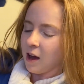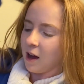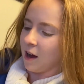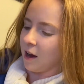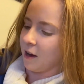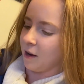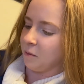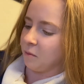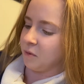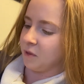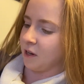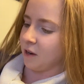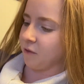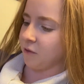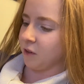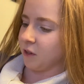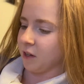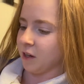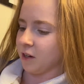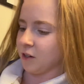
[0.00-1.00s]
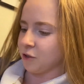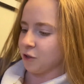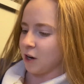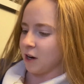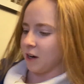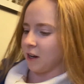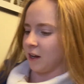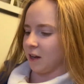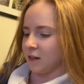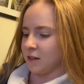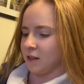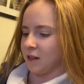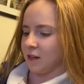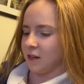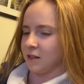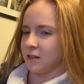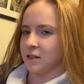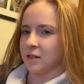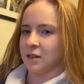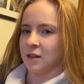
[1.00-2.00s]
I am definitely gonna try to get
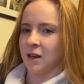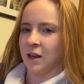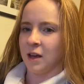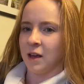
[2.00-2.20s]
this